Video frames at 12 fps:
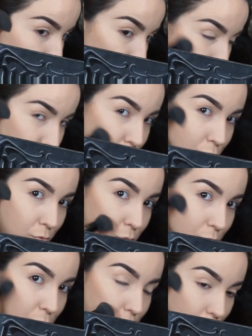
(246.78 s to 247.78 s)
brush.
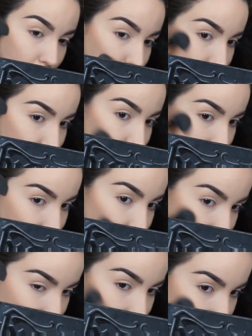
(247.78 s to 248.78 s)
That's from e.l.f., I
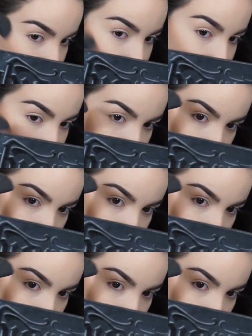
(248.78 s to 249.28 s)
believe.